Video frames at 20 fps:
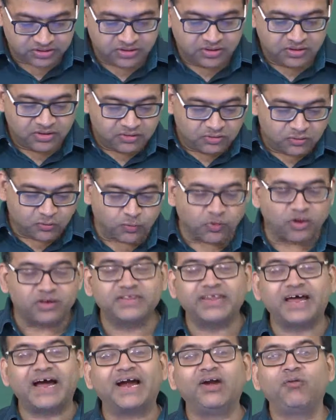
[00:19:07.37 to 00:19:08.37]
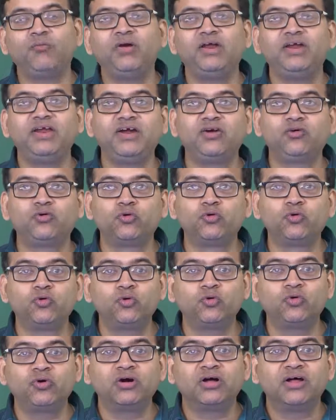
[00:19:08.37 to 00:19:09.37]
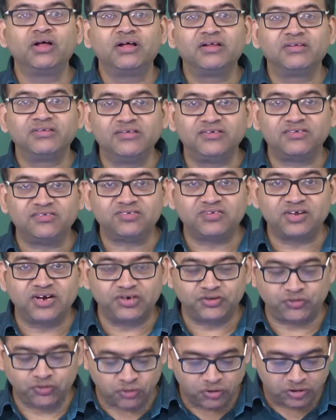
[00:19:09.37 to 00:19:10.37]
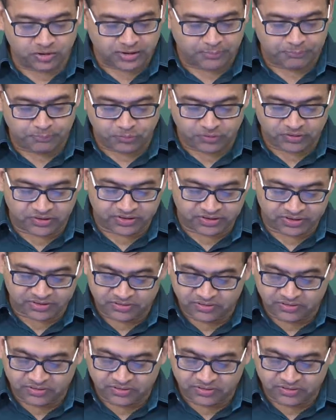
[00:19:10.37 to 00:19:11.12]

So, for that we need to do this threshold computation.